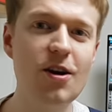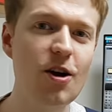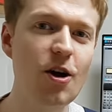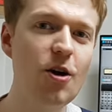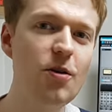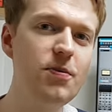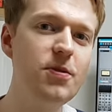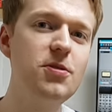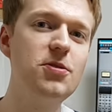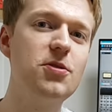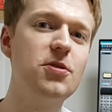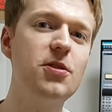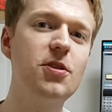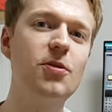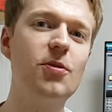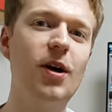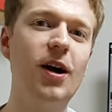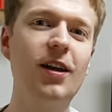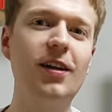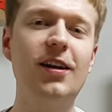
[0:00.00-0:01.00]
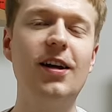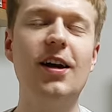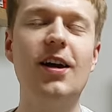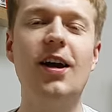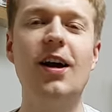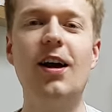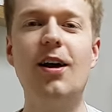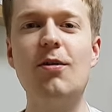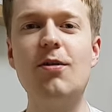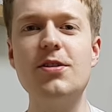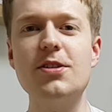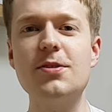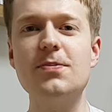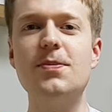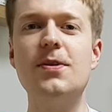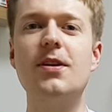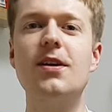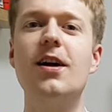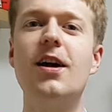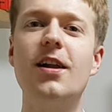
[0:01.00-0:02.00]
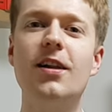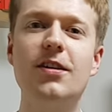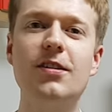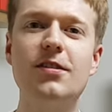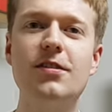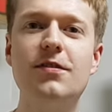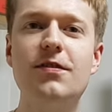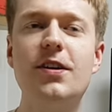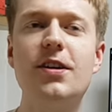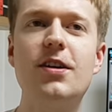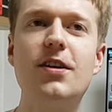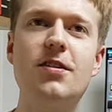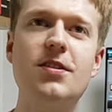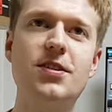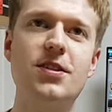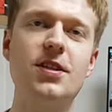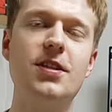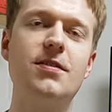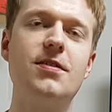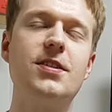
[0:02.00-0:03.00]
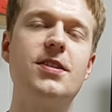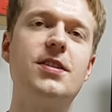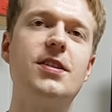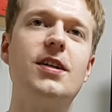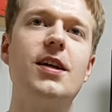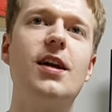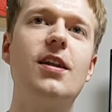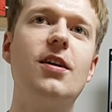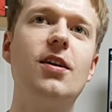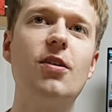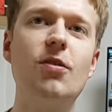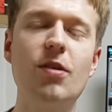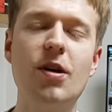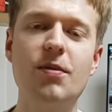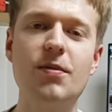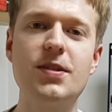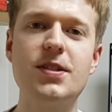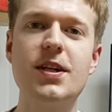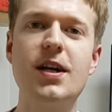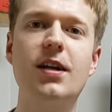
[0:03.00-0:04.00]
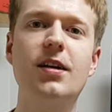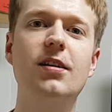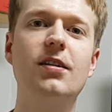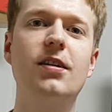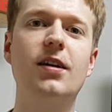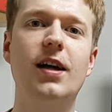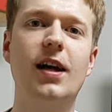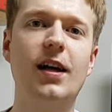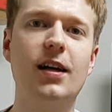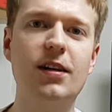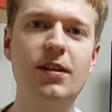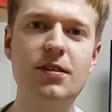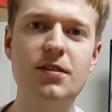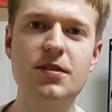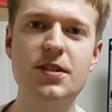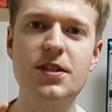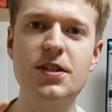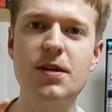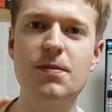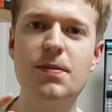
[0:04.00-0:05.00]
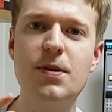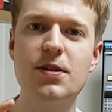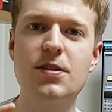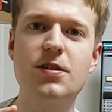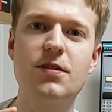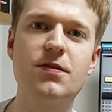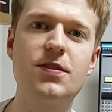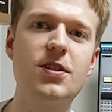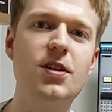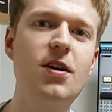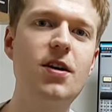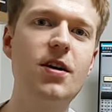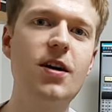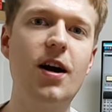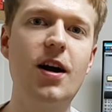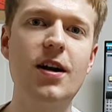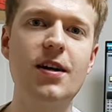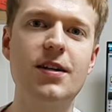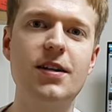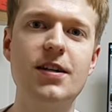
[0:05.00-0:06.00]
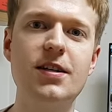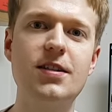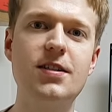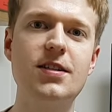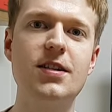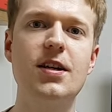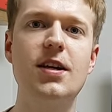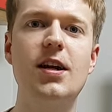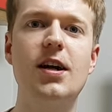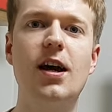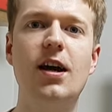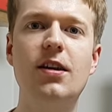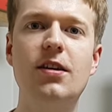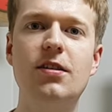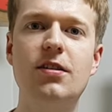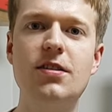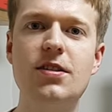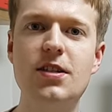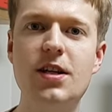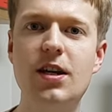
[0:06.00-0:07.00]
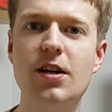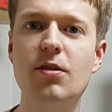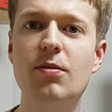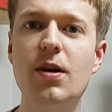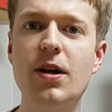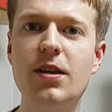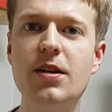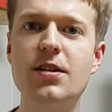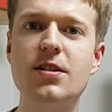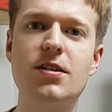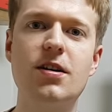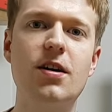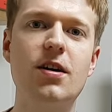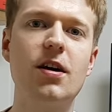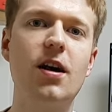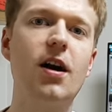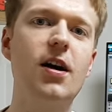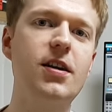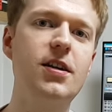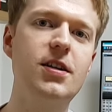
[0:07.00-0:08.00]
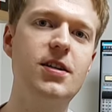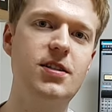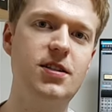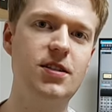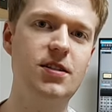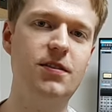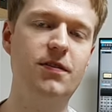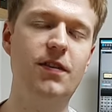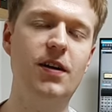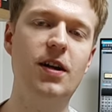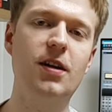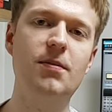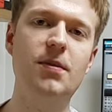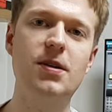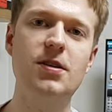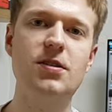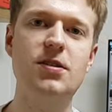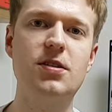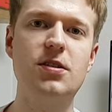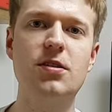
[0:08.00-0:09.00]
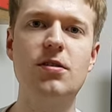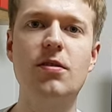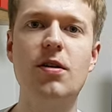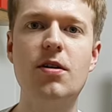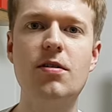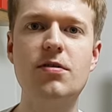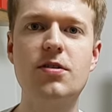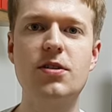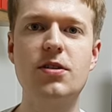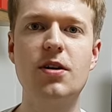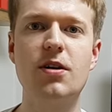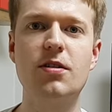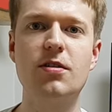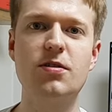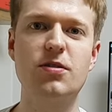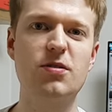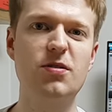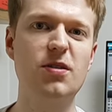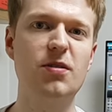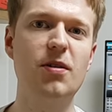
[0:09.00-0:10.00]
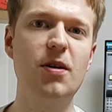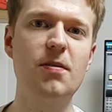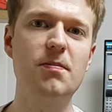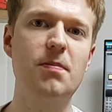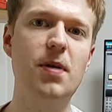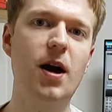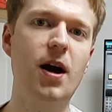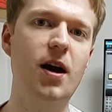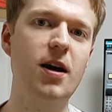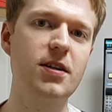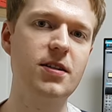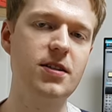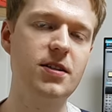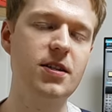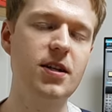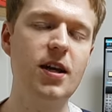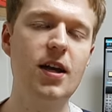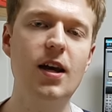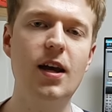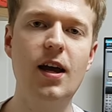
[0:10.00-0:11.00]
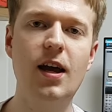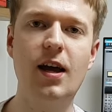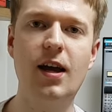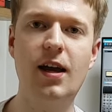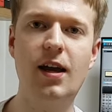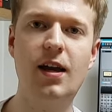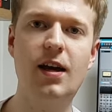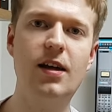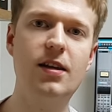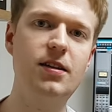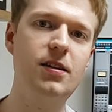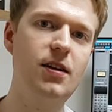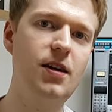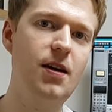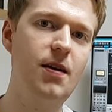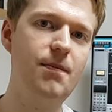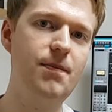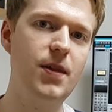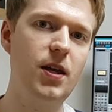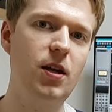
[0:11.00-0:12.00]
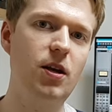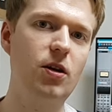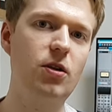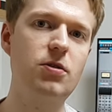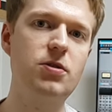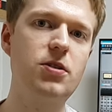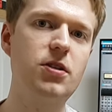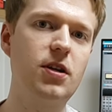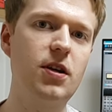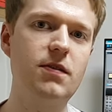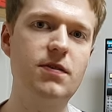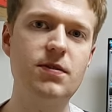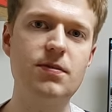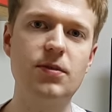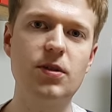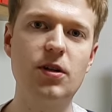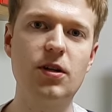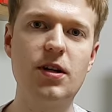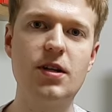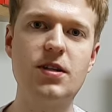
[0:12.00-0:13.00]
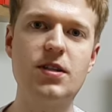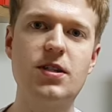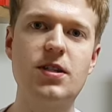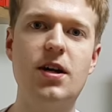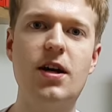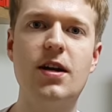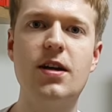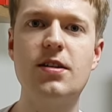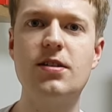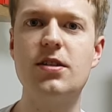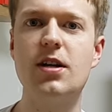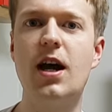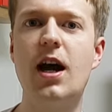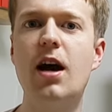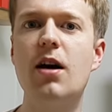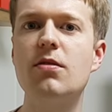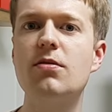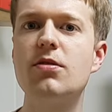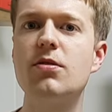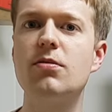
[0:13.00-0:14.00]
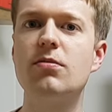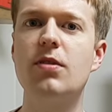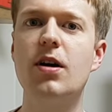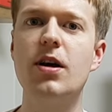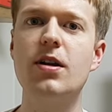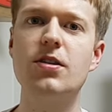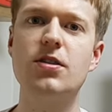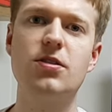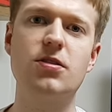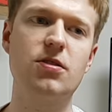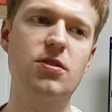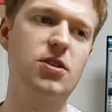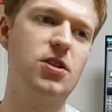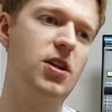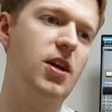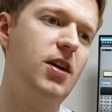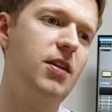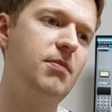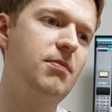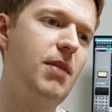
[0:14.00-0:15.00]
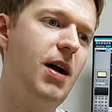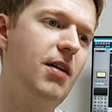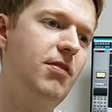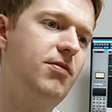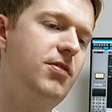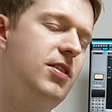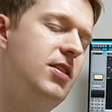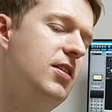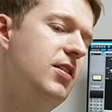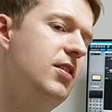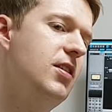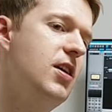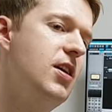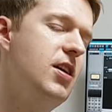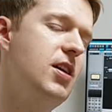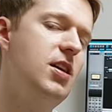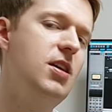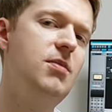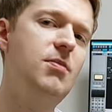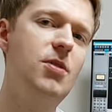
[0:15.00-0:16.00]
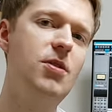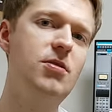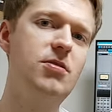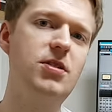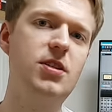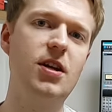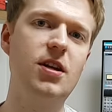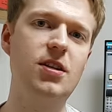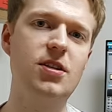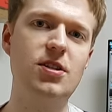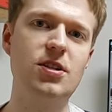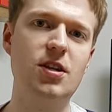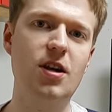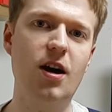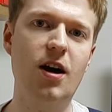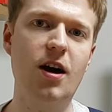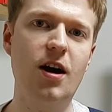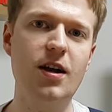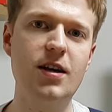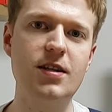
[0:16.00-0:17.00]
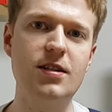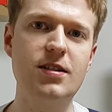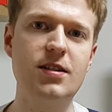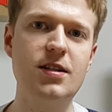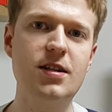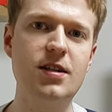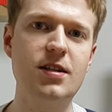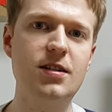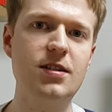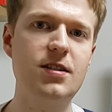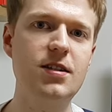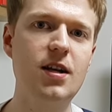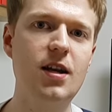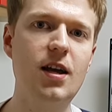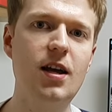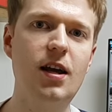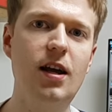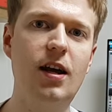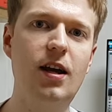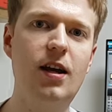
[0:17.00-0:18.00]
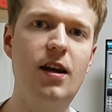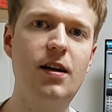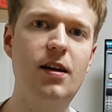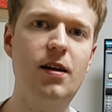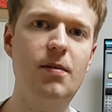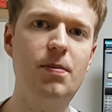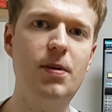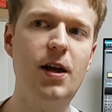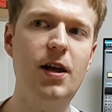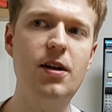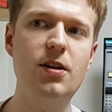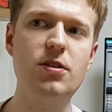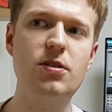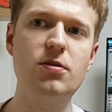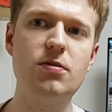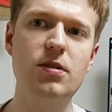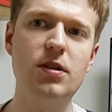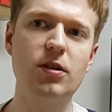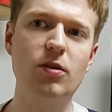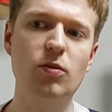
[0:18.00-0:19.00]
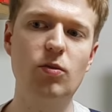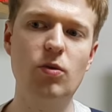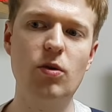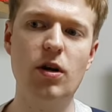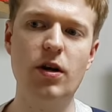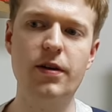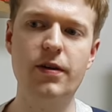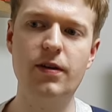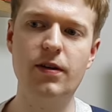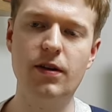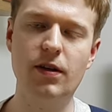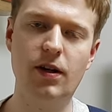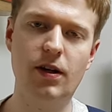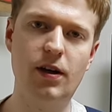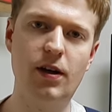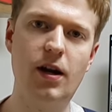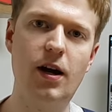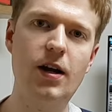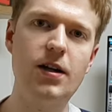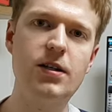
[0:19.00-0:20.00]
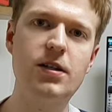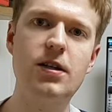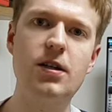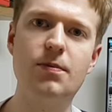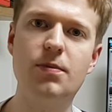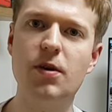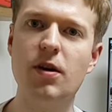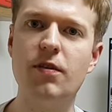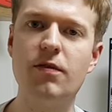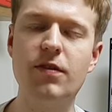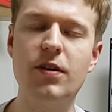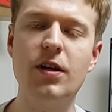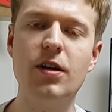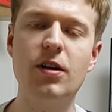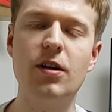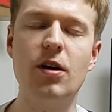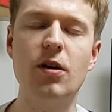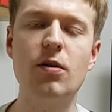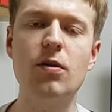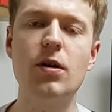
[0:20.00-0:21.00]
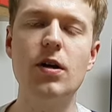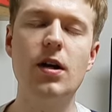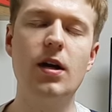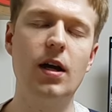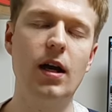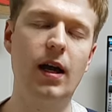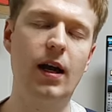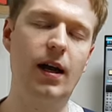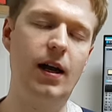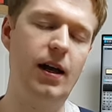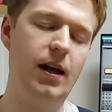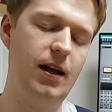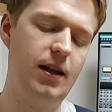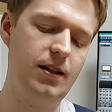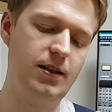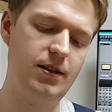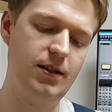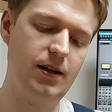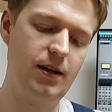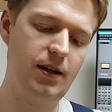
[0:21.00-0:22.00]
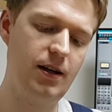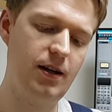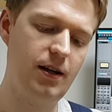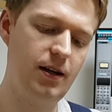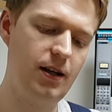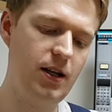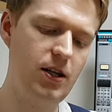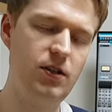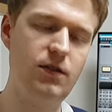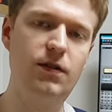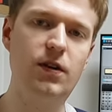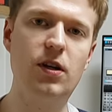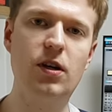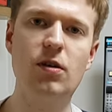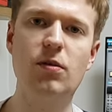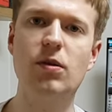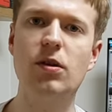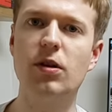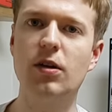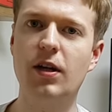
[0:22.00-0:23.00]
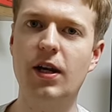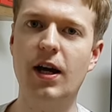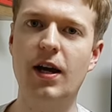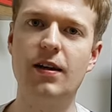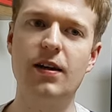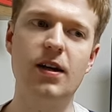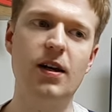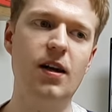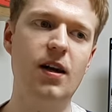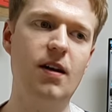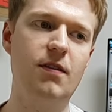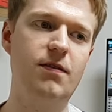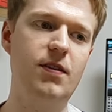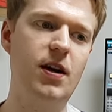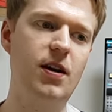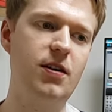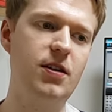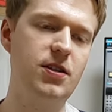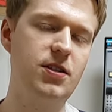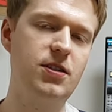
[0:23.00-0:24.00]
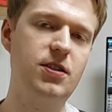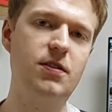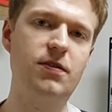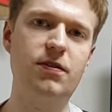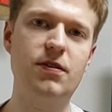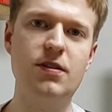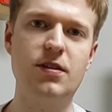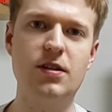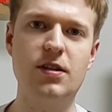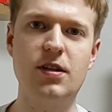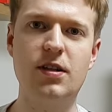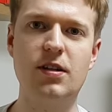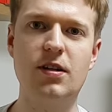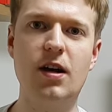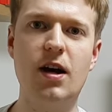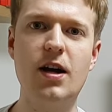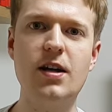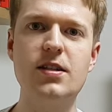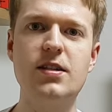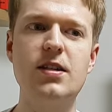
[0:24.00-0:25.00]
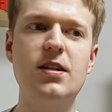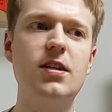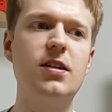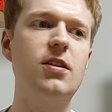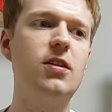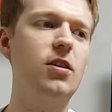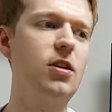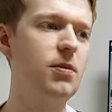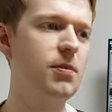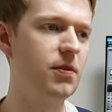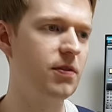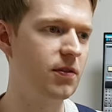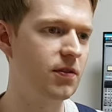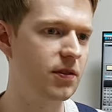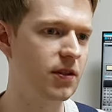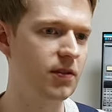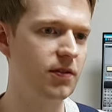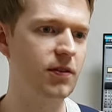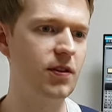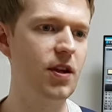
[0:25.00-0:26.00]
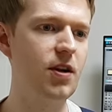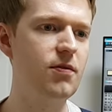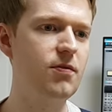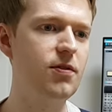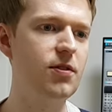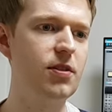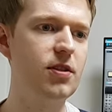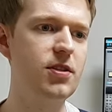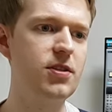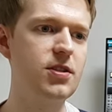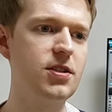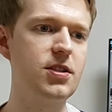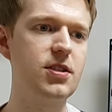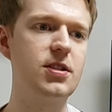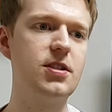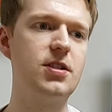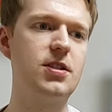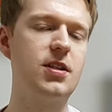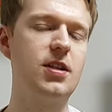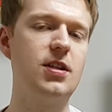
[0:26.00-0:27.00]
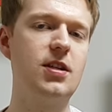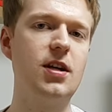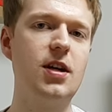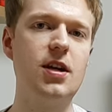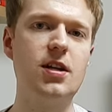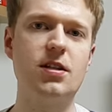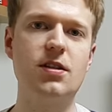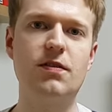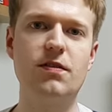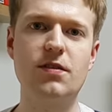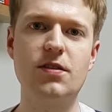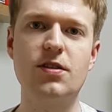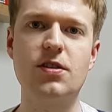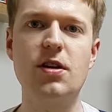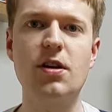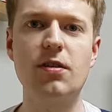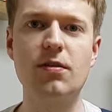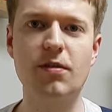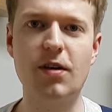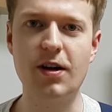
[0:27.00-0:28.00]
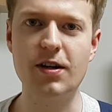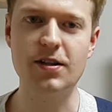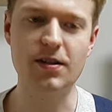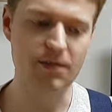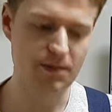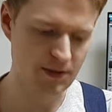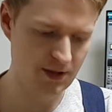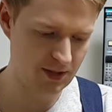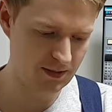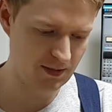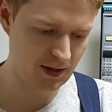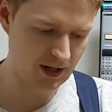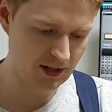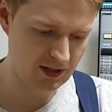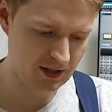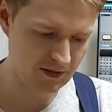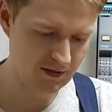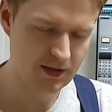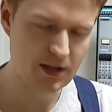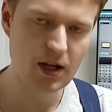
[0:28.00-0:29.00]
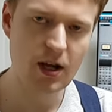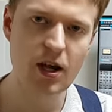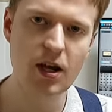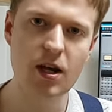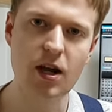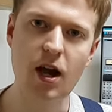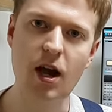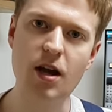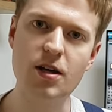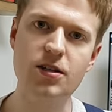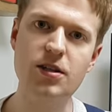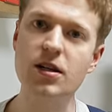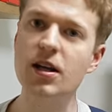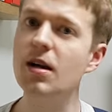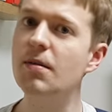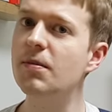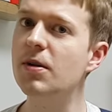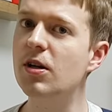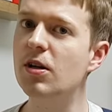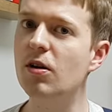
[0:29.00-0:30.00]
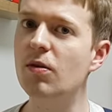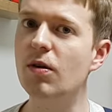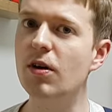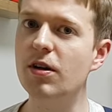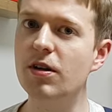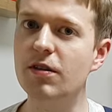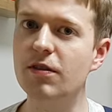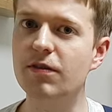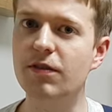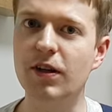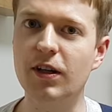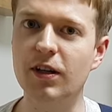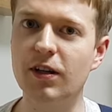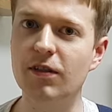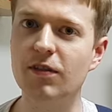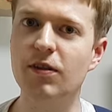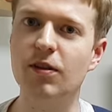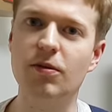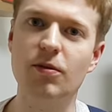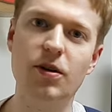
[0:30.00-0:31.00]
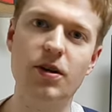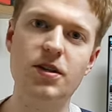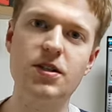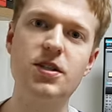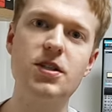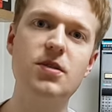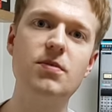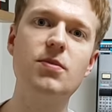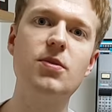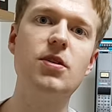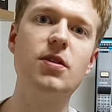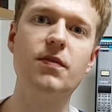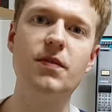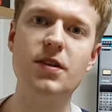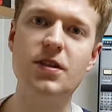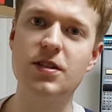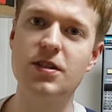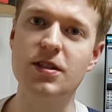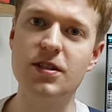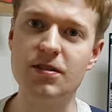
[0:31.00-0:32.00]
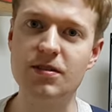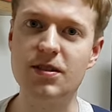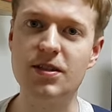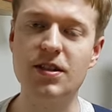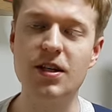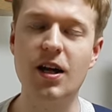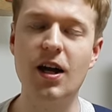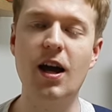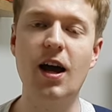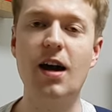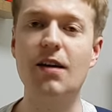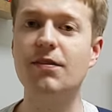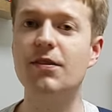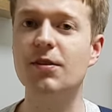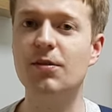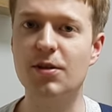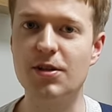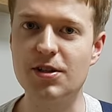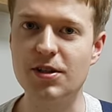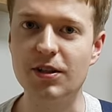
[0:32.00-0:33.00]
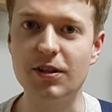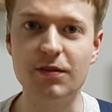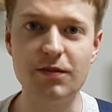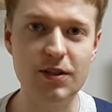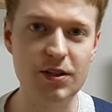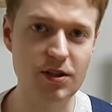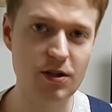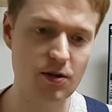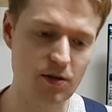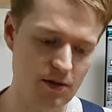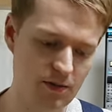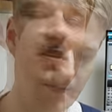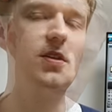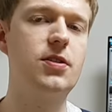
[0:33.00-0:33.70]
Hope you're doing well. I want to put a little video series together where we'll take a look at little snippets of song ideas, and you can take away these song ideas and develop into your own songs or your own parts. And it also gives some good insight into how to write such like maffy and emo-tinged ideas. And I plan on doing one idea per video, and each video will look at a various different idea, coming from different influences and different songwriting perspectives. So let me know what you think if you want to see more of this series after watching the video.